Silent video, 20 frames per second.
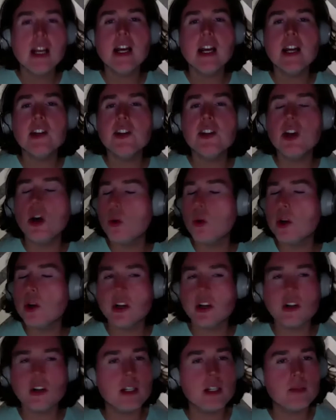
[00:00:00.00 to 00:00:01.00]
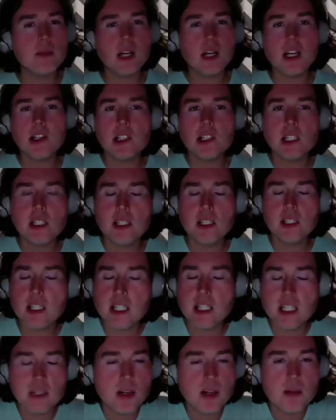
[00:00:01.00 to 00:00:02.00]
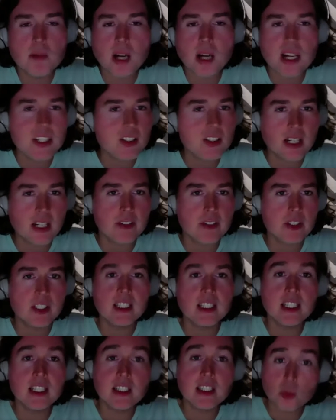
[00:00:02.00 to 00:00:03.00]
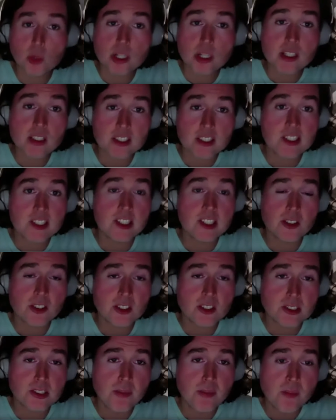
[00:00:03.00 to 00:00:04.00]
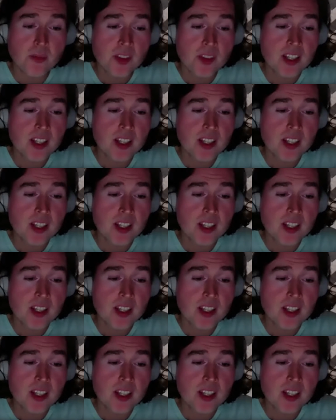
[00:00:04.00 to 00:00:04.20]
Uh, nowhere in my in my mind could I ever think they could win this series